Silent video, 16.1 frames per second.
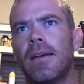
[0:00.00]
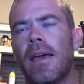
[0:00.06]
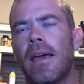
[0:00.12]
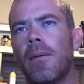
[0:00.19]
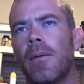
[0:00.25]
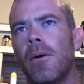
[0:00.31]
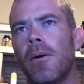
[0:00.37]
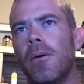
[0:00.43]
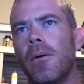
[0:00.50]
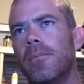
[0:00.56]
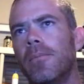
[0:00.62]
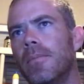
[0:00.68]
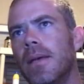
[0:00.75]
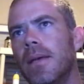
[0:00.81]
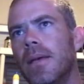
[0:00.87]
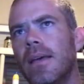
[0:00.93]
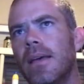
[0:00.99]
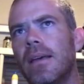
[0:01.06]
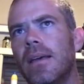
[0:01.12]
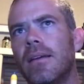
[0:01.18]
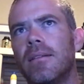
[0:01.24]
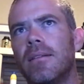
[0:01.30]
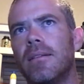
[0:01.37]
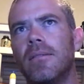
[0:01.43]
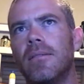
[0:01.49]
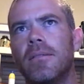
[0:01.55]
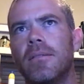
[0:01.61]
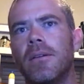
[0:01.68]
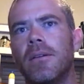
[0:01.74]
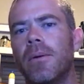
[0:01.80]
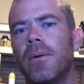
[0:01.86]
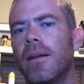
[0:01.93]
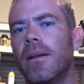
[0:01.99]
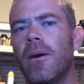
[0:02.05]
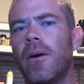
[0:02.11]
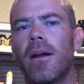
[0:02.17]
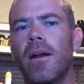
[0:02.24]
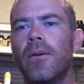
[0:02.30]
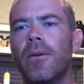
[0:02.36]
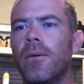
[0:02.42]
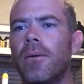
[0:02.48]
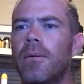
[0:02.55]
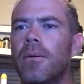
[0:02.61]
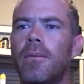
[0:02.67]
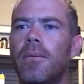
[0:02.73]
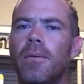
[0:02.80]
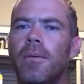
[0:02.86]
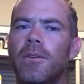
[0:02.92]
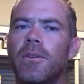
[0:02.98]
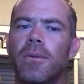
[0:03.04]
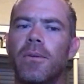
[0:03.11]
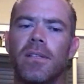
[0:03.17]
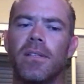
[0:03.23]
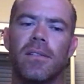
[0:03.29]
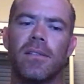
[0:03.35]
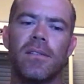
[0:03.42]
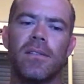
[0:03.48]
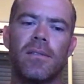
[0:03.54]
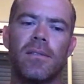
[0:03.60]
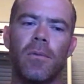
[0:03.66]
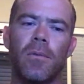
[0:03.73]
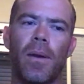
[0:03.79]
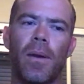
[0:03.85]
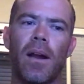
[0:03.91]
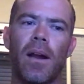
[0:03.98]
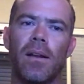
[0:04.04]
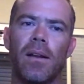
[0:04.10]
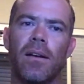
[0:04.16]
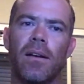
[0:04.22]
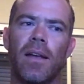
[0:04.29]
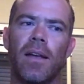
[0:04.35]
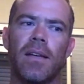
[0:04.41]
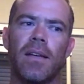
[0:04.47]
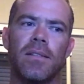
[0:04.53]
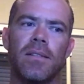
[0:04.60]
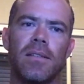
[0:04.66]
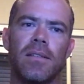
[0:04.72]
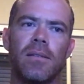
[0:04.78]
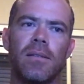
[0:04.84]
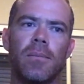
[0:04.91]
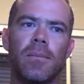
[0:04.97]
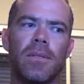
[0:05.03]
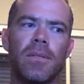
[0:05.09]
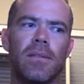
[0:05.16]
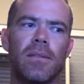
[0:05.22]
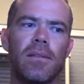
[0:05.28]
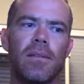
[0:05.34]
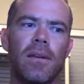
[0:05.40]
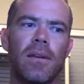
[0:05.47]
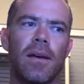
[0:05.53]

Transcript: came home and did what I know how to do, which was repairing irrigation systems.